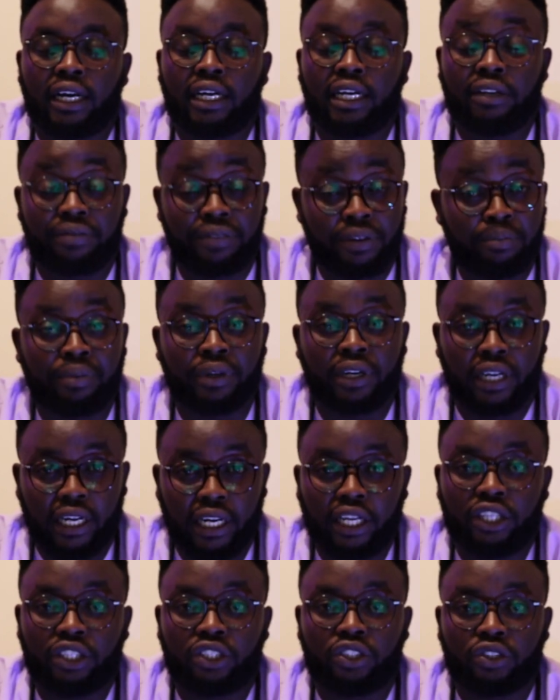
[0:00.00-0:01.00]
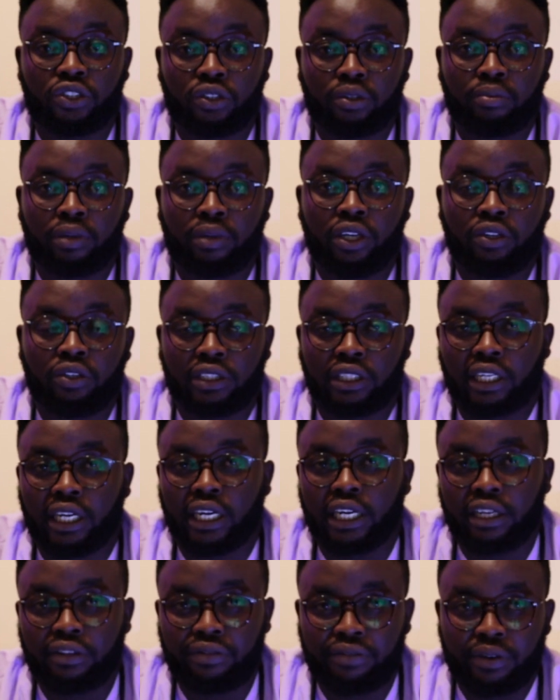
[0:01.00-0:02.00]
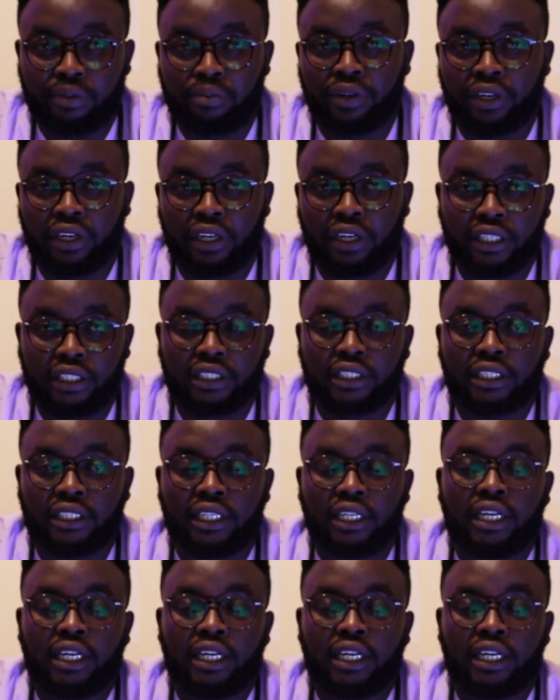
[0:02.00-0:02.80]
defibrillation by using a defibrillator.